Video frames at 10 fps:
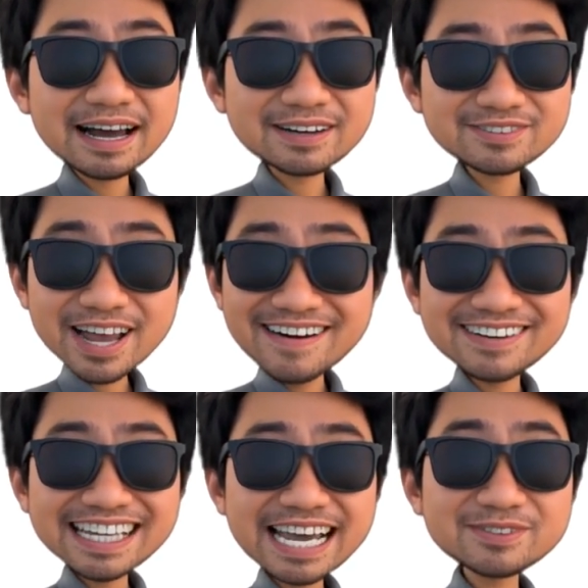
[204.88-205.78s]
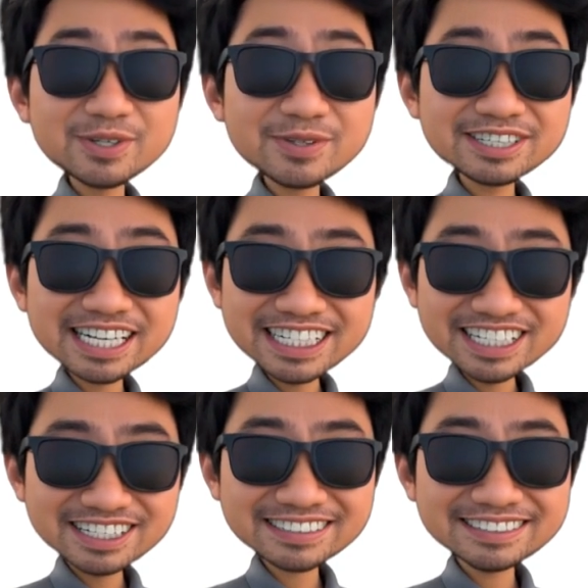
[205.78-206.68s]
Traffic and road
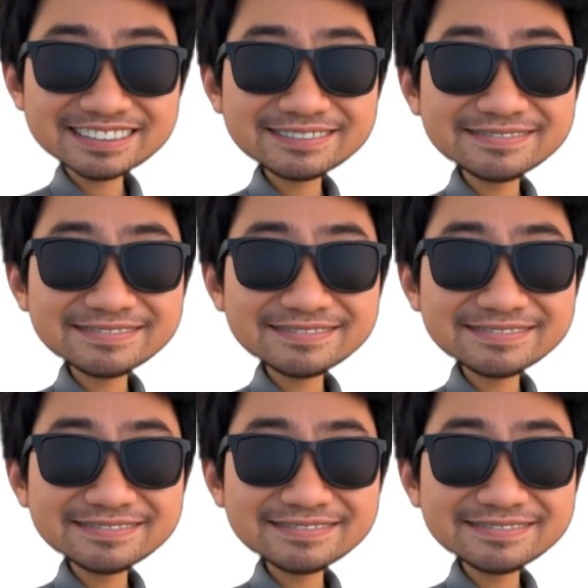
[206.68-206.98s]
conditions.